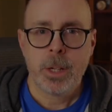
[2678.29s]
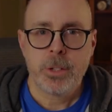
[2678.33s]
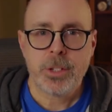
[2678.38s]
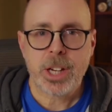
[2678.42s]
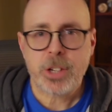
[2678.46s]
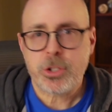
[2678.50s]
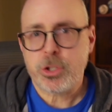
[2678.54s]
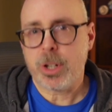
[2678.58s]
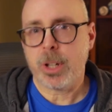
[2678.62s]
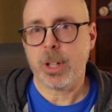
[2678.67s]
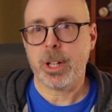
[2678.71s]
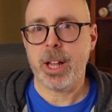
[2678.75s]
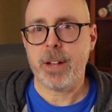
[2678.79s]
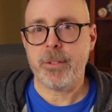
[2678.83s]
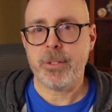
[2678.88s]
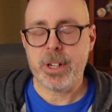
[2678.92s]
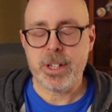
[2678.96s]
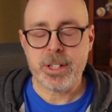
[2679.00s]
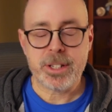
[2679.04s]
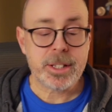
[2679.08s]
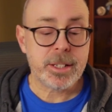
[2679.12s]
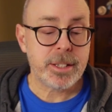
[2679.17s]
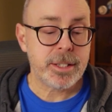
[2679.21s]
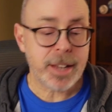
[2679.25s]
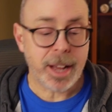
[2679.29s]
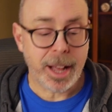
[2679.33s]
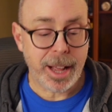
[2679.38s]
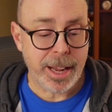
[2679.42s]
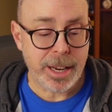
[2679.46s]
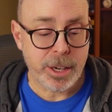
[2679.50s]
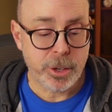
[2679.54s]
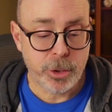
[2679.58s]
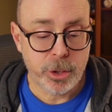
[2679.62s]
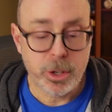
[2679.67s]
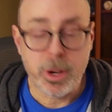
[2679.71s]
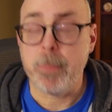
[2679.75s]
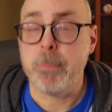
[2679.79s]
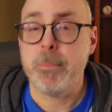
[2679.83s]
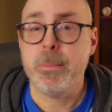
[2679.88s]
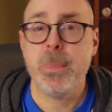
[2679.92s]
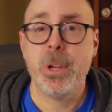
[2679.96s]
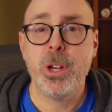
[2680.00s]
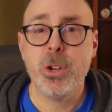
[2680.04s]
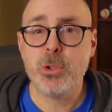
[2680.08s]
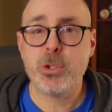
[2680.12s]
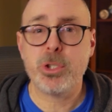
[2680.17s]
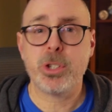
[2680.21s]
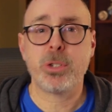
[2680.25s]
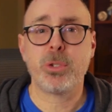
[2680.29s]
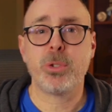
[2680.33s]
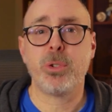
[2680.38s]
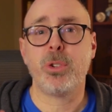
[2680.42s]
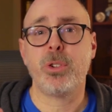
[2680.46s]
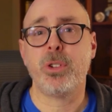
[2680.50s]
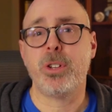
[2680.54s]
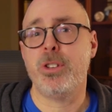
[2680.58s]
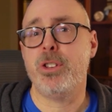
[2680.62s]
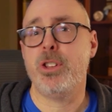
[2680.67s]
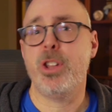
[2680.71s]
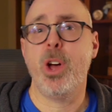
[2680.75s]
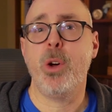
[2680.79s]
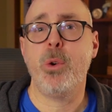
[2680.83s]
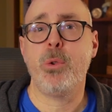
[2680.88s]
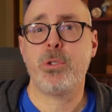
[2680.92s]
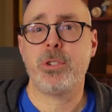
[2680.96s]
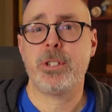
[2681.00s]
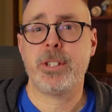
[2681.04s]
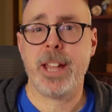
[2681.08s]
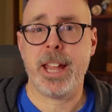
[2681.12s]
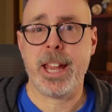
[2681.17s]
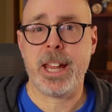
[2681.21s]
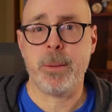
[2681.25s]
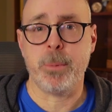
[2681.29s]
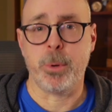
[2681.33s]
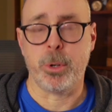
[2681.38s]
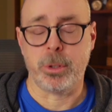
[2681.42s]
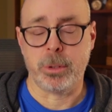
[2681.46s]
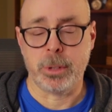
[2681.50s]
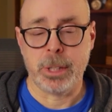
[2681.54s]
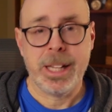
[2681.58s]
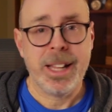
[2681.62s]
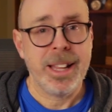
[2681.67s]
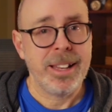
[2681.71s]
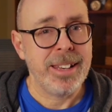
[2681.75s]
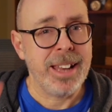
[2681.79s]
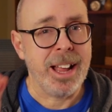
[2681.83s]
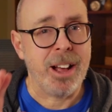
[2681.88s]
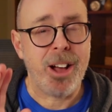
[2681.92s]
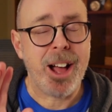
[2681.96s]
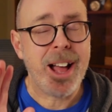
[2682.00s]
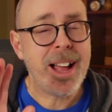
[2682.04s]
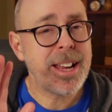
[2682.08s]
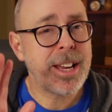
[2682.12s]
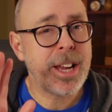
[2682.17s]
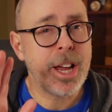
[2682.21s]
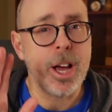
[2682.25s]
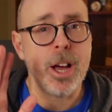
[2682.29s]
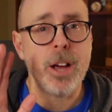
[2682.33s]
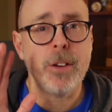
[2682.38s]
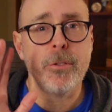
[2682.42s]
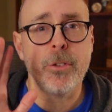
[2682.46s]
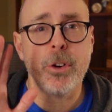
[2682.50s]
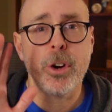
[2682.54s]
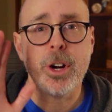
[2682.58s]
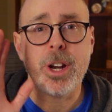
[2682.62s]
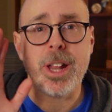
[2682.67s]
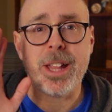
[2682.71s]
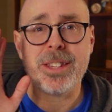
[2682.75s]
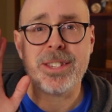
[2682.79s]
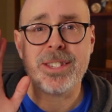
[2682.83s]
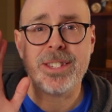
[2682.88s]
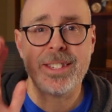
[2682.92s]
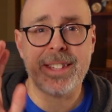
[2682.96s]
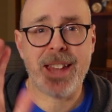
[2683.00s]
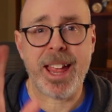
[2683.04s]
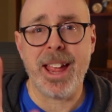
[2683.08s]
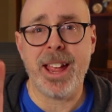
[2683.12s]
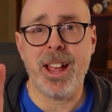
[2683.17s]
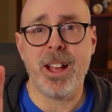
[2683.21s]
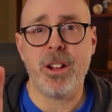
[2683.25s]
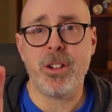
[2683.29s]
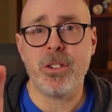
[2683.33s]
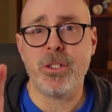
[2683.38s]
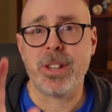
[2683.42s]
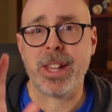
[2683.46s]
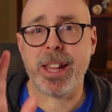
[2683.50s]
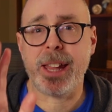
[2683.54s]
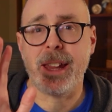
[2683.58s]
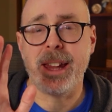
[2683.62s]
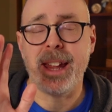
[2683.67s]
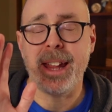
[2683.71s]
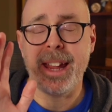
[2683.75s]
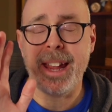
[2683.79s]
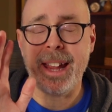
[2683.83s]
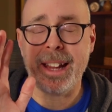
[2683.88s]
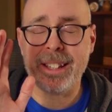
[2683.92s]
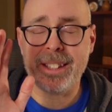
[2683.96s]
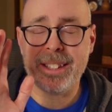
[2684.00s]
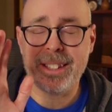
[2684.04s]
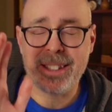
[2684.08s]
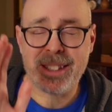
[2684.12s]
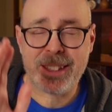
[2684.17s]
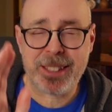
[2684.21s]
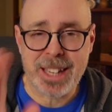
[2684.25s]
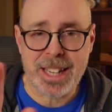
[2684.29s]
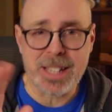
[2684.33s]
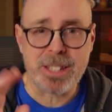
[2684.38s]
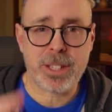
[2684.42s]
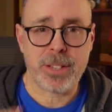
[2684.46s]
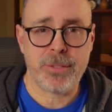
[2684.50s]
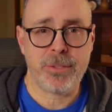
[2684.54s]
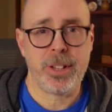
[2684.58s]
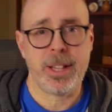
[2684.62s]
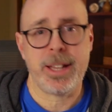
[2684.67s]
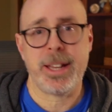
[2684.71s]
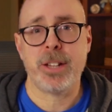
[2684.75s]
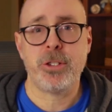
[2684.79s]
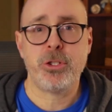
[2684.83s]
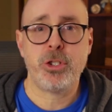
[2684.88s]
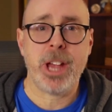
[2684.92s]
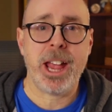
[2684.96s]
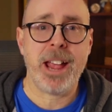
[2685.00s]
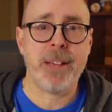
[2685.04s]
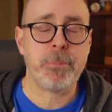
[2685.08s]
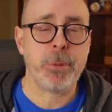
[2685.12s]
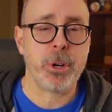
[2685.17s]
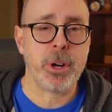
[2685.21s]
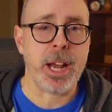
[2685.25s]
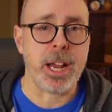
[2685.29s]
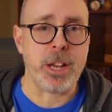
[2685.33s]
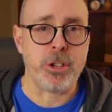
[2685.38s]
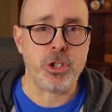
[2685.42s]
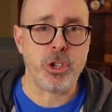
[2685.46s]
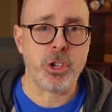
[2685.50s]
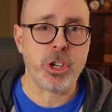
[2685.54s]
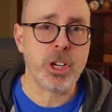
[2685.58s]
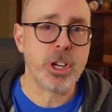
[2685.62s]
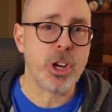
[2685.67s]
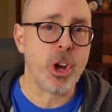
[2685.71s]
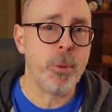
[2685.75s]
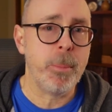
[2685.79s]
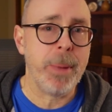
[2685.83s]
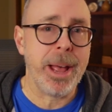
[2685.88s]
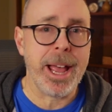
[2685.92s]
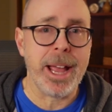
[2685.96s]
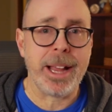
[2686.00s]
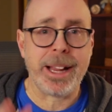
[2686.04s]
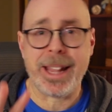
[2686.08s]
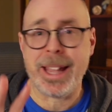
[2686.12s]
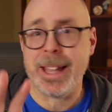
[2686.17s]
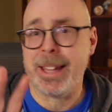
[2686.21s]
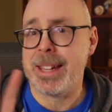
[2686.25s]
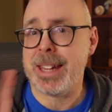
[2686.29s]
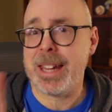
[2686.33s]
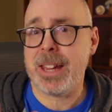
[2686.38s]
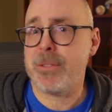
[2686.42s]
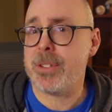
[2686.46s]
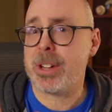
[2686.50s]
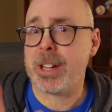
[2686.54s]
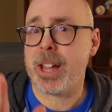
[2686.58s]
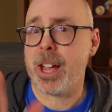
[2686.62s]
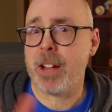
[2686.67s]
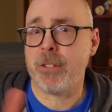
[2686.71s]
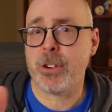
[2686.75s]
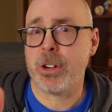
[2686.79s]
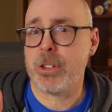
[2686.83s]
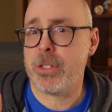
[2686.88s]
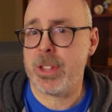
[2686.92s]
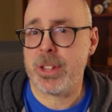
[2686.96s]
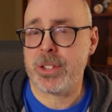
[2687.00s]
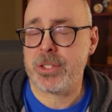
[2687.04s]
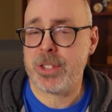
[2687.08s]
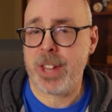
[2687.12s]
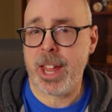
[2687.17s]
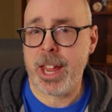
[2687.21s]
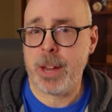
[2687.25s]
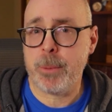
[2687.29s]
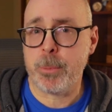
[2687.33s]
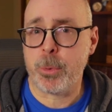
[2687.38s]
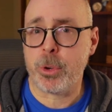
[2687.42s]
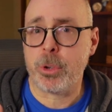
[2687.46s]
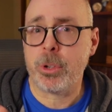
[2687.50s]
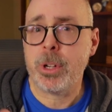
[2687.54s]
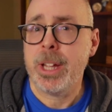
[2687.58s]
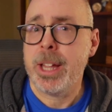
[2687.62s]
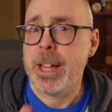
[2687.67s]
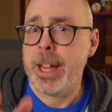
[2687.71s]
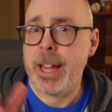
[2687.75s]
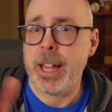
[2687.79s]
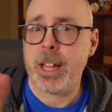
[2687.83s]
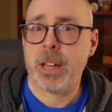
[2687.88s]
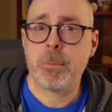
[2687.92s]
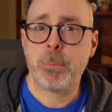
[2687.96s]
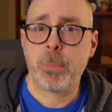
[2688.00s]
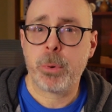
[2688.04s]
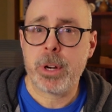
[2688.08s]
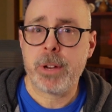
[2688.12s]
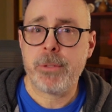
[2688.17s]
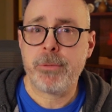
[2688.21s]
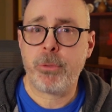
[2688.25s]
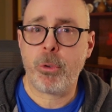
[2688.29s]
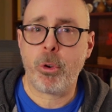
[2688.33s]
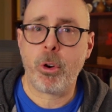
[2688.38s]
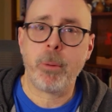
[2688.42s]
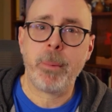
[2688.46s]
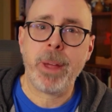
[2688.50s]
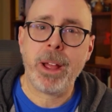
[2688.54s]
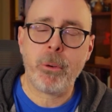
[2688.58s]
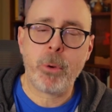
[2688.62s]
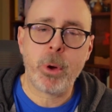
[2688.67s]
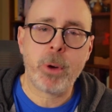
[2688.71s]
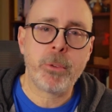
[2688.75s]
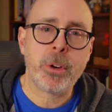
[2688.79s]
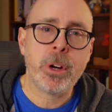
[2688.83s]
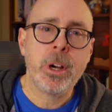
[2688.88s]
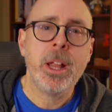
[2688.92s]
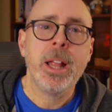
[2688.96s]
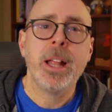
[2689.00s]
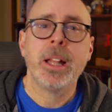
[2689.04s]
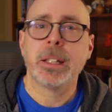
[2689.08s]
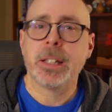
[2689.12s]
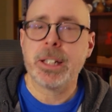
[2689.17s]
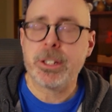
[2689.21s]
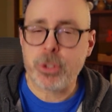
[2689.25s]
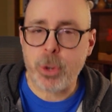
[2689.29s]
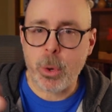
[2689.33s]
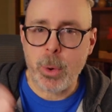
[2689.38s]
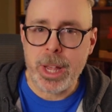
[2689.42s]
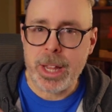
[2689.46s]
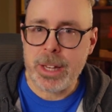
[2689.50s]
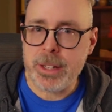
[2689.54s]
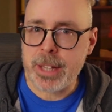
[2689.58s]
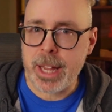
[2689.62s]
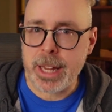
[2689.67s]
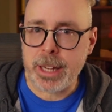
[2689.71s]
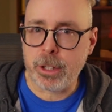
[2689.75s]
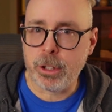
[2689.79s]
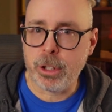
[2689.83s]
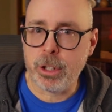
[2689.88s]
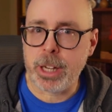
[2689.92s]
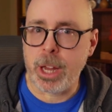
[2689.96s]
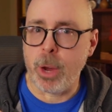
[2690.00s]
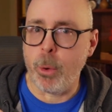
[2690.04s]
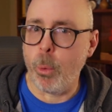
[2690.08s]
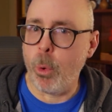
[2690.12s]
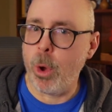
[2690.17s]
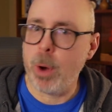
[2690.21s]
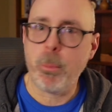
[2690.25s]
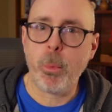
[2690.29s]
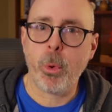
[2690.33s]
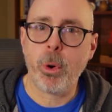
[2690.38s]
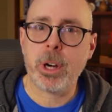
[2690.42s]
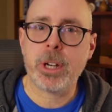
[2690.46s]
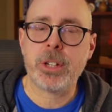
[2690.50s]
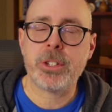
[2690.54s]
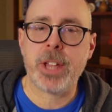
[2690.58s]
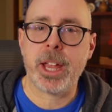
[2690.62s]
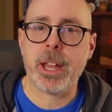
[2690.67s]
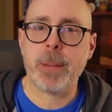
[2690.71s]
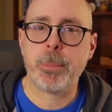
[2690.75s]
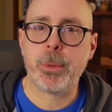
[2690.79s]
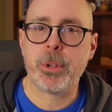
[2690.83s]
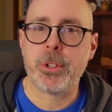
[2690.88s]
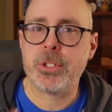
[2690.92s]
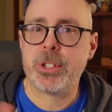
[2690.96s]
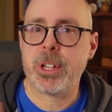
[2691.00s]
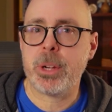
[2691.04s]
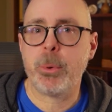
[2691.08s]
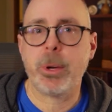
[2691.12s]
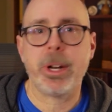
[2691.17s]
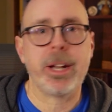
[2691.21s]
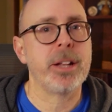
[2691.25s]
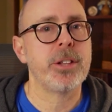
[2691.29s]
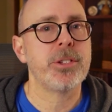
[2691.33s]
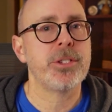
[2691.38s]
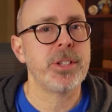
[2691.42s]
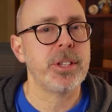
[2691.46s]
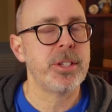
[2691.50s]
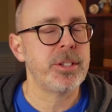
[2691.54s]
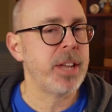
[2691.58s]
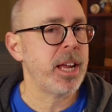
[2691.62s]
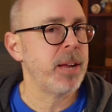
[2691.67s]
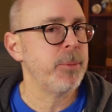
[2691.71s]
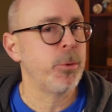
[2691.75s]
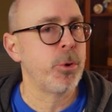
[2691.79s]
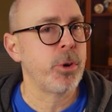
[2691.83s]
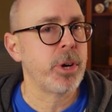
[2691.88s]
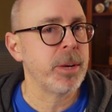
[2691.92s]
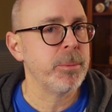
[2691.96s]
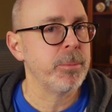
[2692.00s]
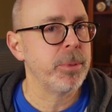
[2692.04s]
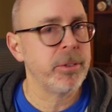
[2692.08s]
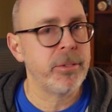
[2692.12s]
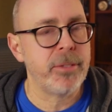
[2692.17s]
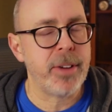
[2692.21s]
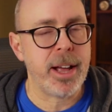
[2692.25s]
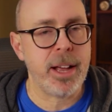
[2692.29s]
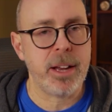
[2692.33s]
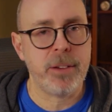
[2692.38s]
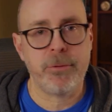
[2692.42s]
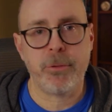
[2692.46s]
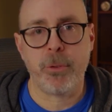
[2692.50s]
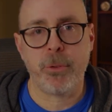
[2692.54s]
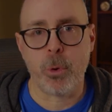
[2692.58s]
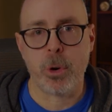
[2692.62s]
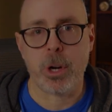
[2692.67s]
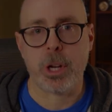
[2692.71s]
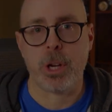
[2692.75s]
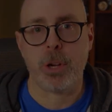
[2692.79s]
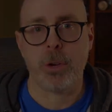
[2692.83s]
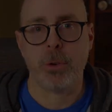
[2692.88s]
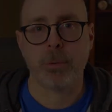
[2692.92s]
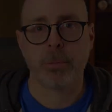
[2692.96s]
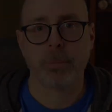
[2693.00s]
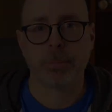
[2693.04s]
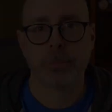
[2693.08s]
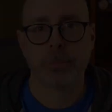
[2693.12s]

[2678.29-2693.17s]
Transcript: Section 11 is entitled Musical Note Table. Now, I covered sound extensively in Chapter 8. You can go back and even covered this table in brief form. However, let's go ahead and take a look at one more example and see what else this table can provide for you.